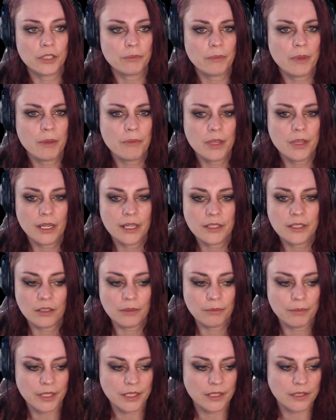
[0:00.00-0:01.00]
maybe a little
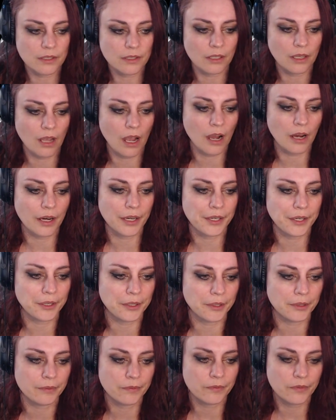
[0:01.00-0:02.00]
bit
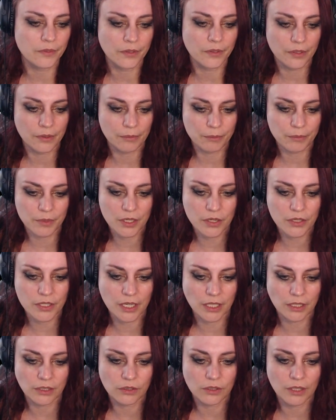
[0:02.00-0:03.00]
higher uh, because I,